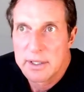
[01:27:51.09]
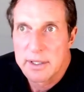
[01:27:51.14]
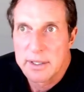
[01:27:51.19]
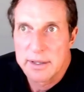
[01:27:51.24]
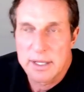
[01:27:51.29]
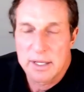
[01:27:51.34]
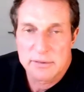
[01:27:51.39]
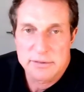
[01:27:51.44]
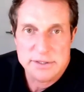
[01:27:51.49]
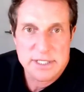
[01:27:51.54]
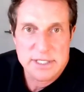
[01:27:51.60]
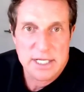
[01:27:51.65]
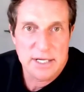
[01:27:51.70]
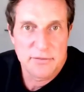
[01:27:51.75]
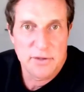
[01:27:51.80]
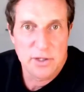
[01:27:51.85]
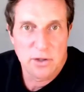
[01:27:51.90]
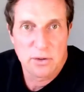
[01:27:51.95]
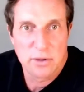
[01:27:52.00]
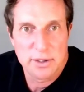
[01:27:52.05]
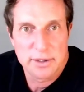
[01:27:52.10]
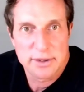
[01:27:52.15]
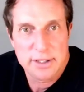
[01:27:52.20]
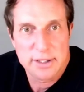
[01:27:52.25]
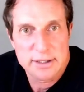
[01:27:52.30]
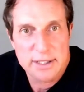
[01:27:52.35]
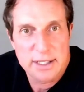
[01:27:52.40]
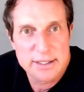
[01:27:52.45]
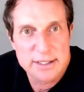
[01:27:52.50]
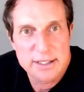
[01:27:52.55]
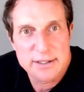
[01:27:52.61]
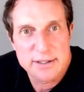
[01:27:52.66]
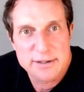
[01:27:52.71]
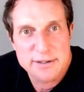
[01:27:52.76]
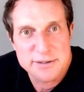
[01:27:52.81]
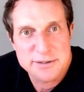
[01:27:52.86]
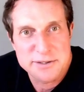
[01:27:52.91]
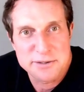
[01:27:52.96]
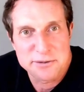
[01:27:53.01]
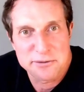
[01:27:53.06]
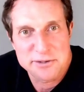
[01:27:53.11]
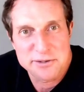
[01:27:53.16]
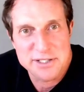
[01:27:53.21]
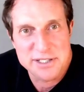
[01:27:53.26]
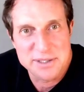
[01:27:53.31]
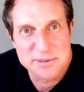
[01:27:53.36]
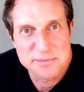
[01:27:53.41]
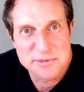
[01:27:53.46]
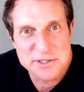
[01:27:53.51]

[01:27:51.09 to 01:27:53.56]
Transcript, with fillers: that was kind of the only thing they did at the SEAL teams.